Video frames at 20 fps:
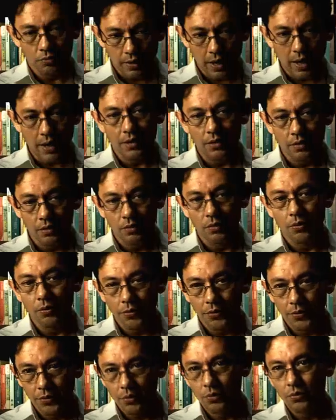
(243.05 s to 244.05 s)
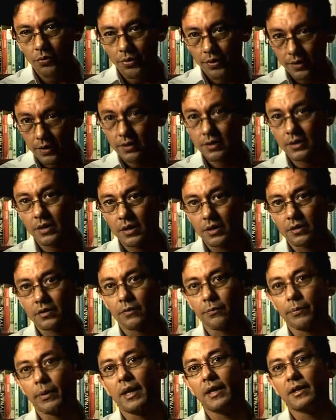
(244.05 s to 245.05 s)
can go through 30 years
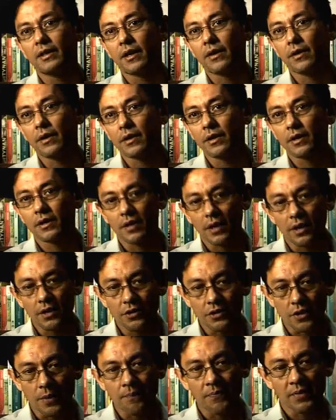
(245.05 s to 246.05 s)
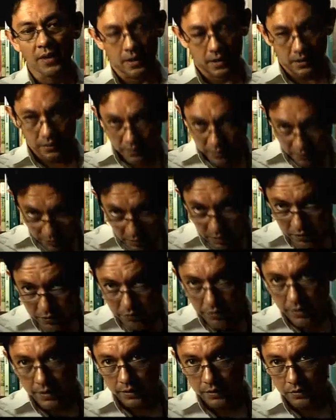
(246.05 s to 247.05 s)
of military dictatorship and still
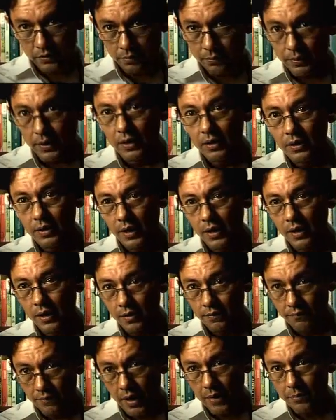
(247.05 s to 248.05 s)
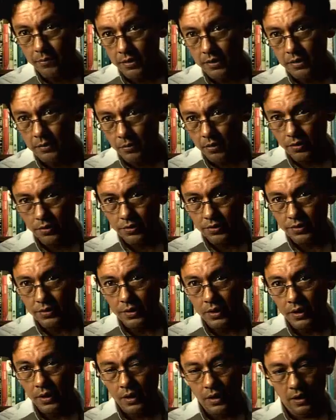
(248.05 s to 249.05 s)
struggle to build a vibrant
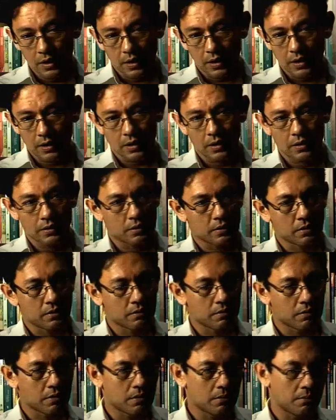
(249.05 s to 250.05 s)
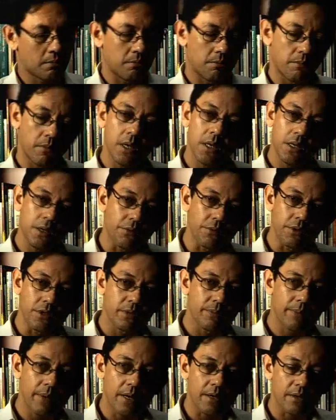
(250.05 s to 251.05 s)
democracy. In many
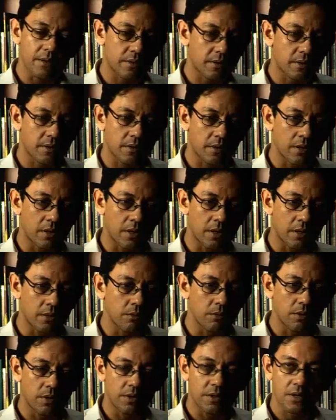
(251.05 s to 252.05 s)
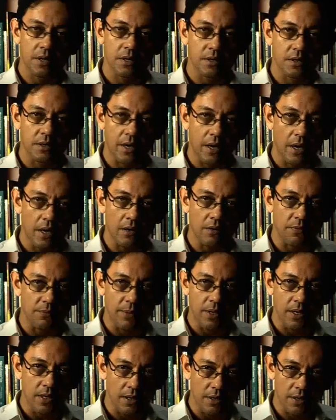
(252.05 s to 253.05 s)
respects, Indonesia is ahead of
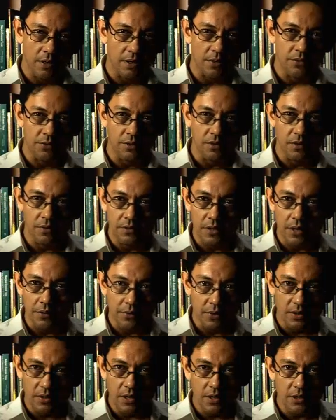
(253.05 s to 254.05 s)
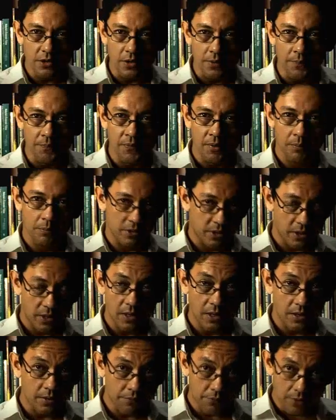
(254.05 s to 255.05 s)
many other countries of Southeast Asia,
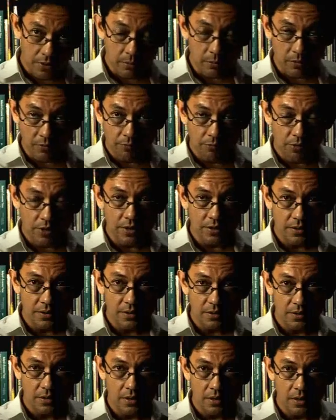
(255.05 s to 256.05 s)
particularly in freedom of press